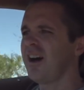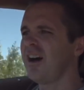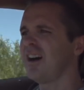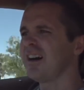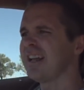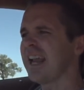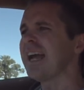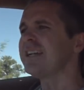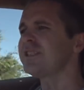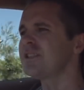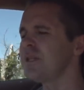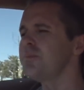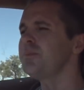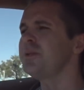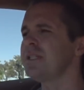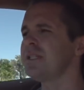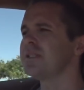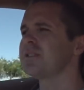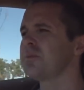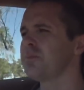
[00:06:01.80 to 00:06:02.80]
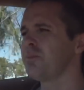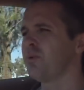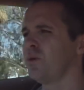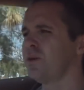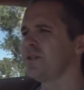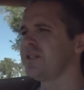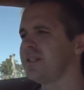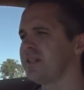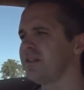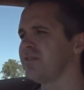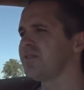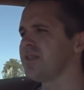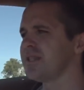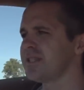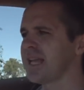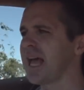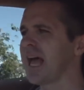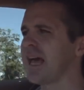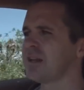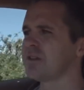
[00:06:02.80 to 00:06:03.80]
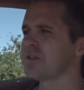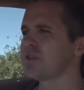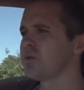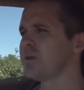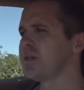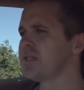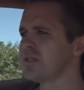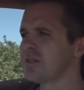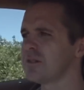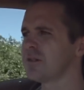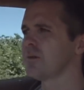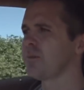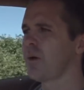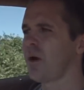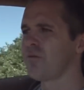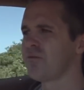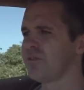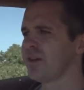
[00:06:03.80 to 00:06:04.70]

I'd actually be disappointed if this had a twin-turbo